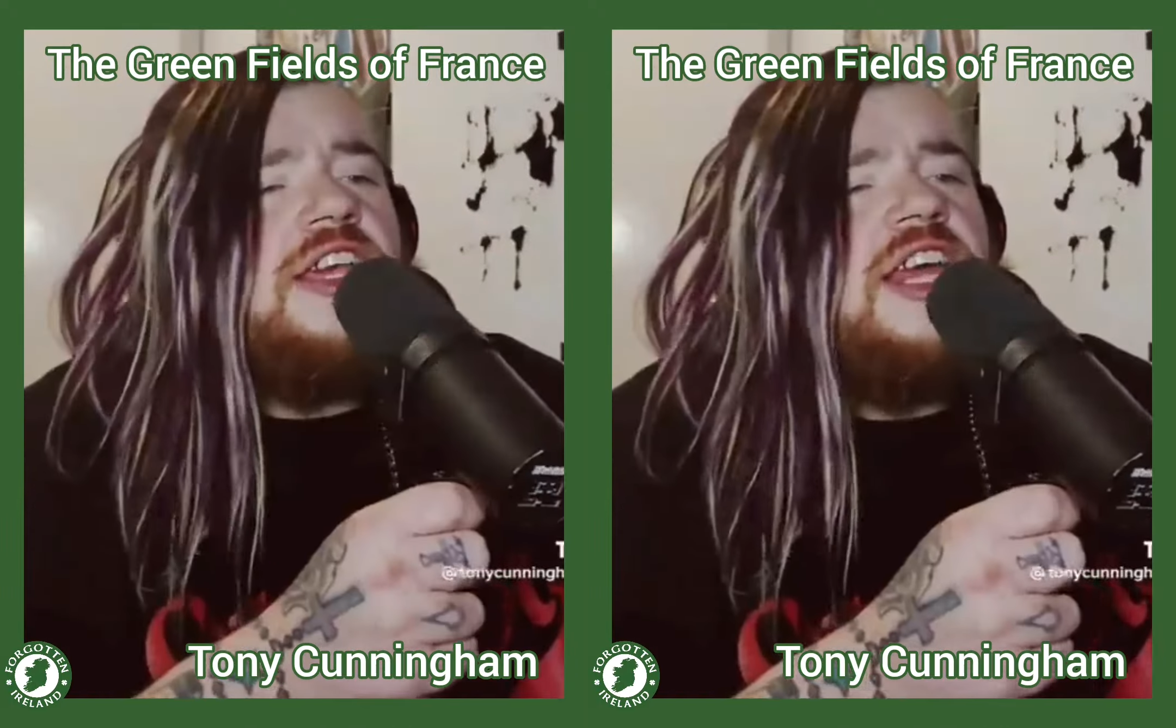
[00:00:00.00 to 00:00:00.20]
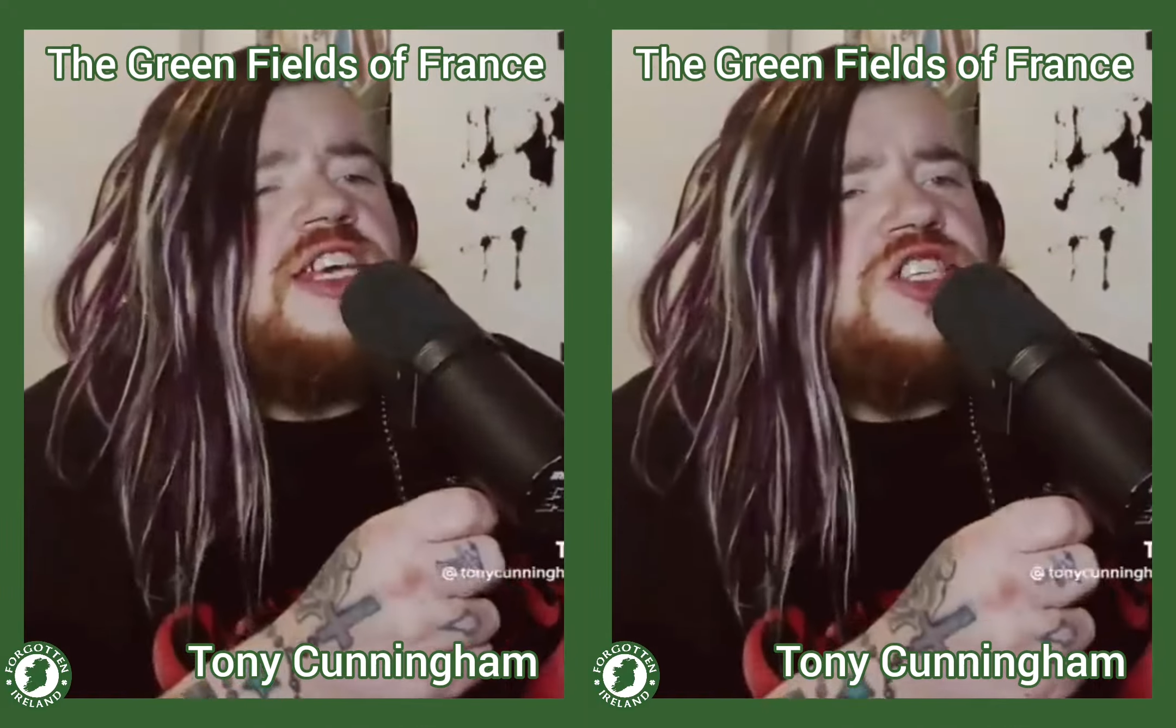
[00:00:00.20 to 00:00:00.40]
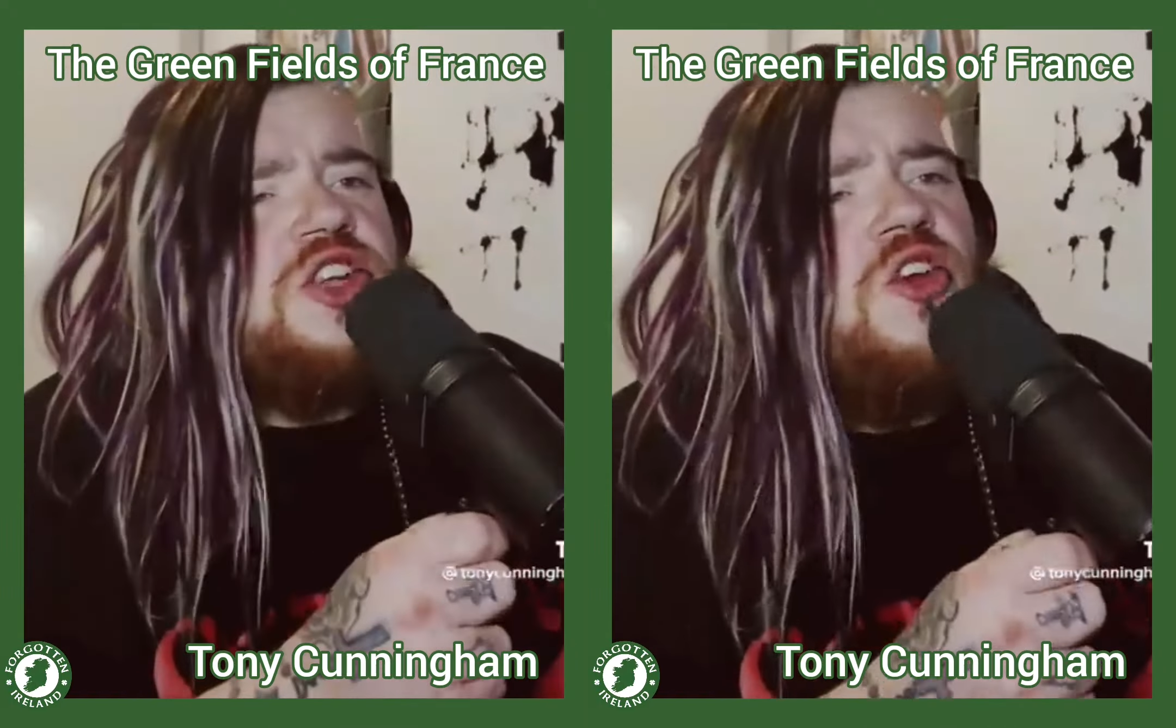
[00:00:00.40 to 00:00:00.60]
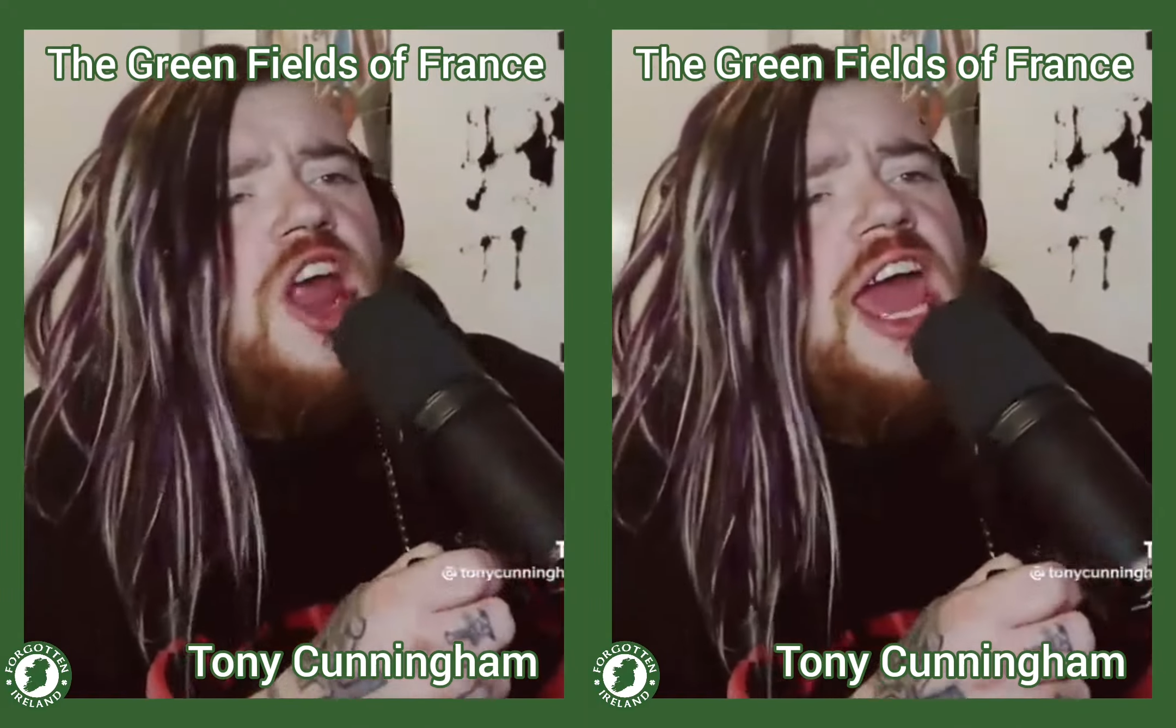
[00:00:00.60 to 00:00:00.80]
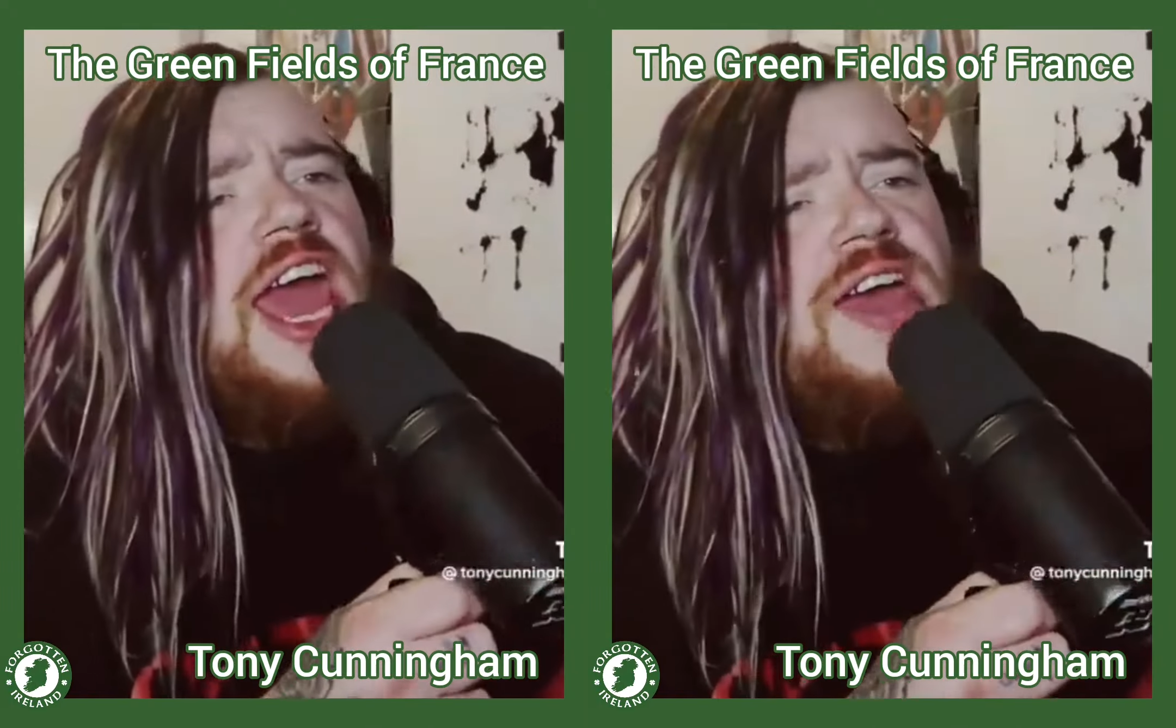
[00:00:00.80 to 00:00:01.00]
this
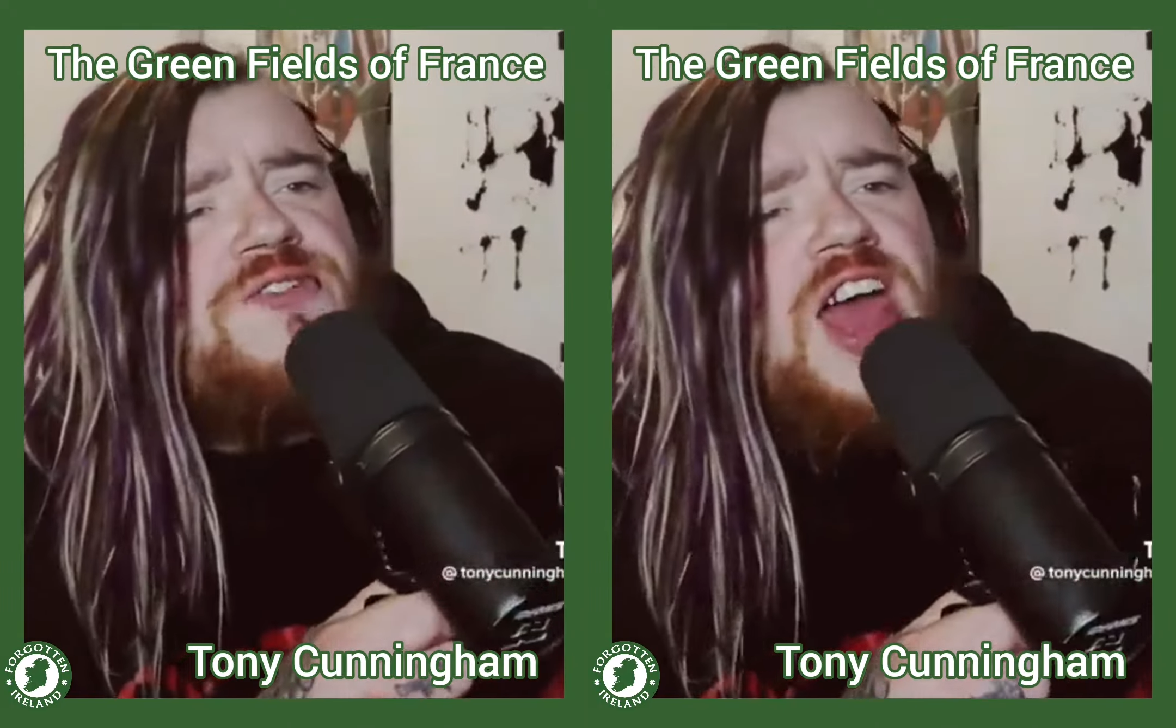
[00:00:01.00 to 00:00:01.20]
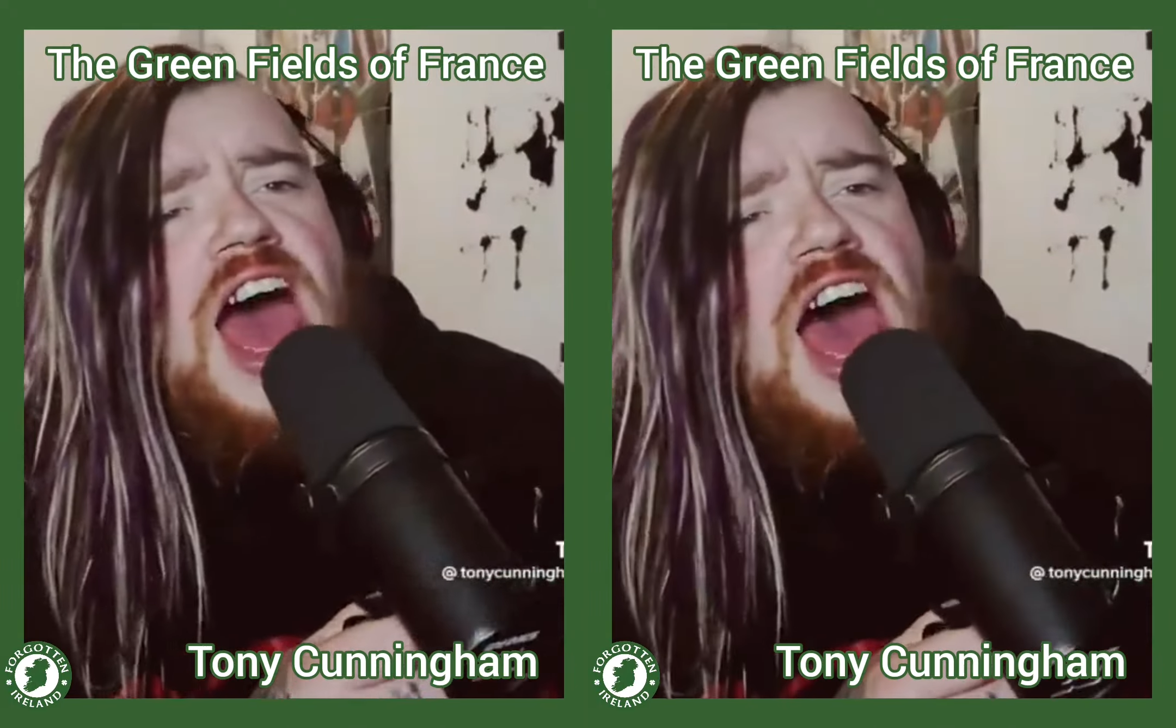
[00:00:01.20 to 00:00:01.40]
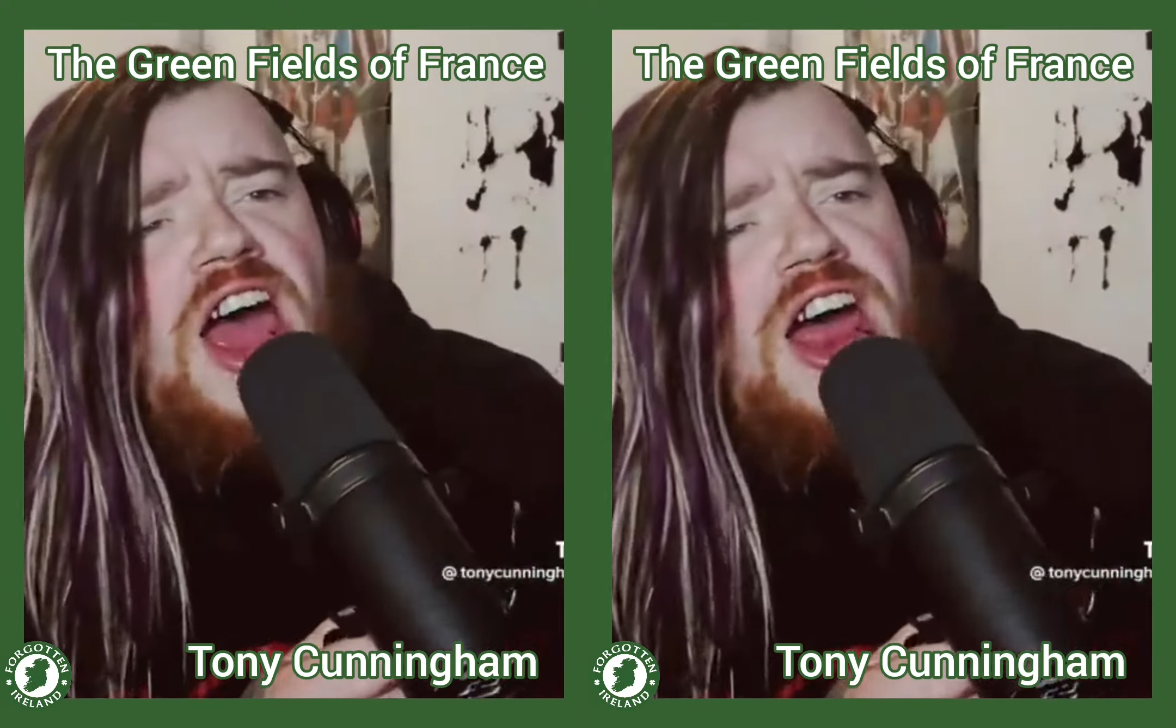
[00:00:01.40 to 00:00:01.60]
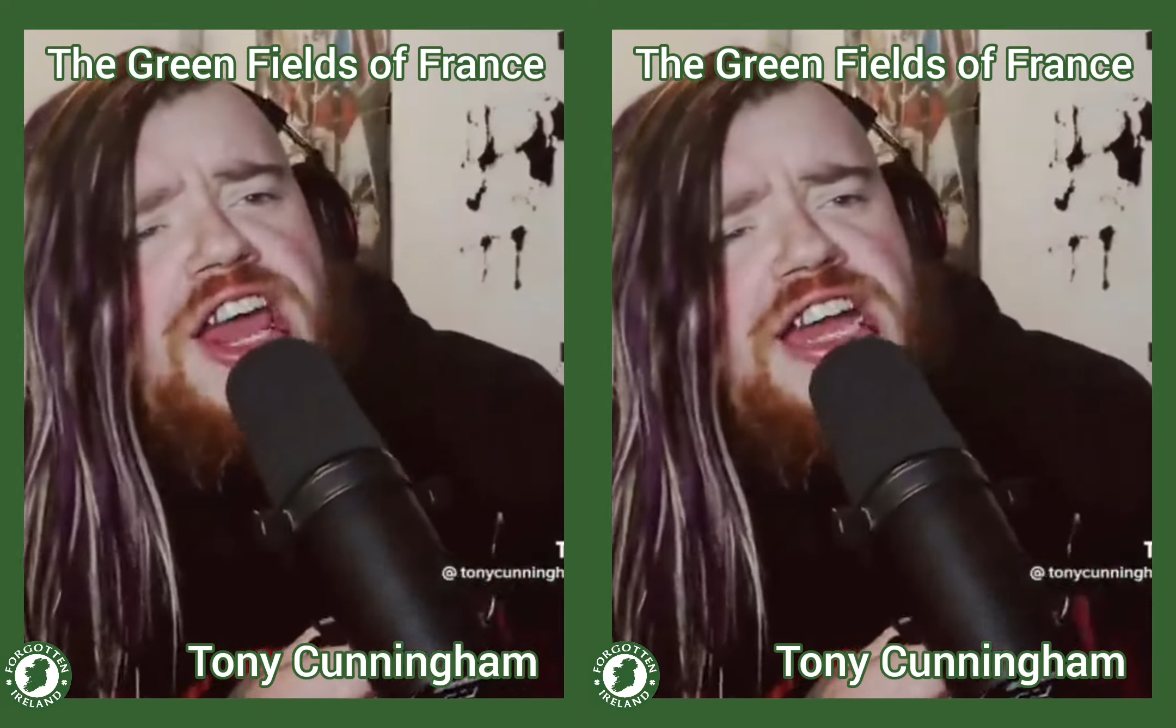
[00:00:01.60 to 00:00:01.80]
graveyard,